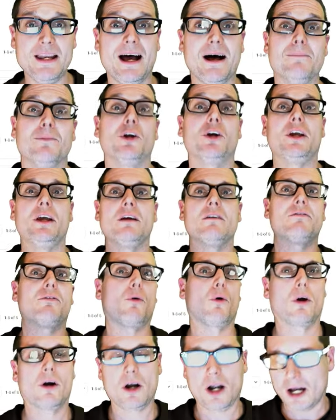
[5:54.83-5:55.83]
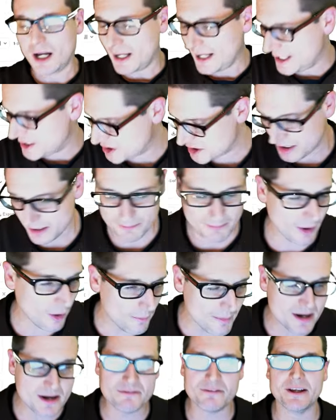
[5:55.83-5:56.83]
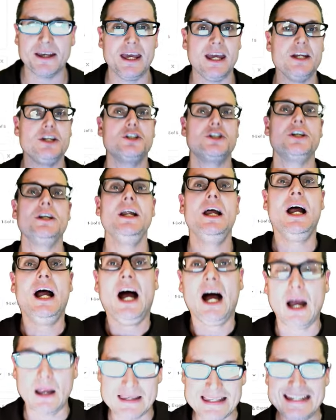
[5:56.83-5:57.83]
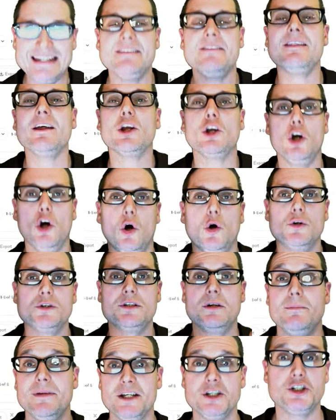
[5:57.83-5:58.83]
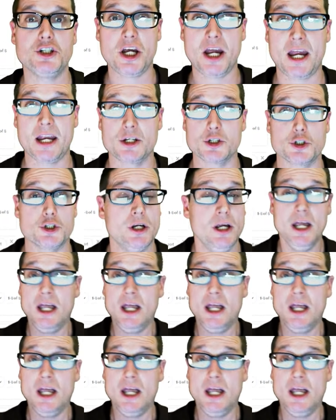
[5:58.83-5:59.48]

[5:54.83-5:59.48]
I'm looking for HTML minification. I need the code to be changed.